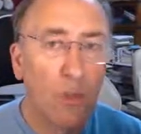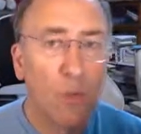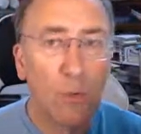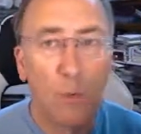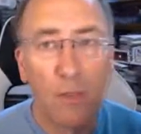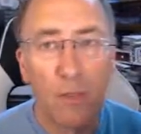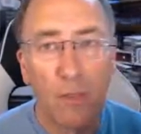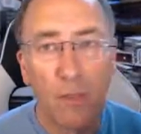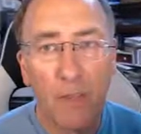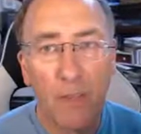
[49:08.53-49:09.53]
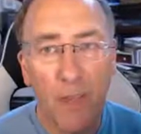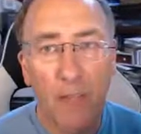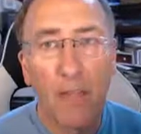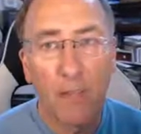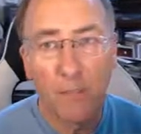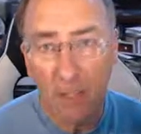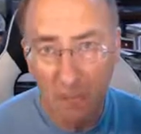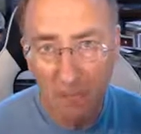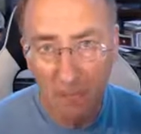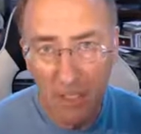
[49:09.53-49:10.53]
when the enemy,
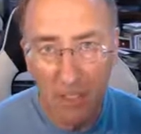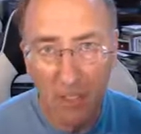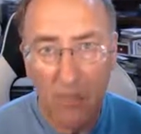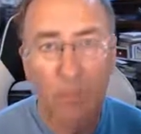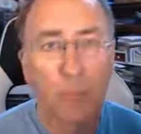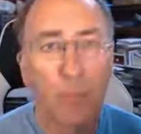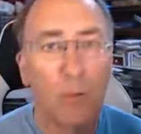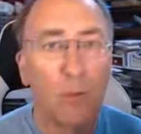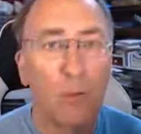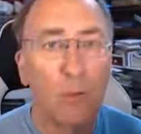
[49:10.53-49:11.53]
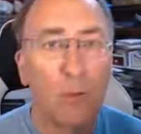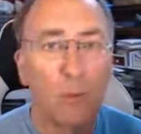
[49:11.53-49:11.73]
these are the people who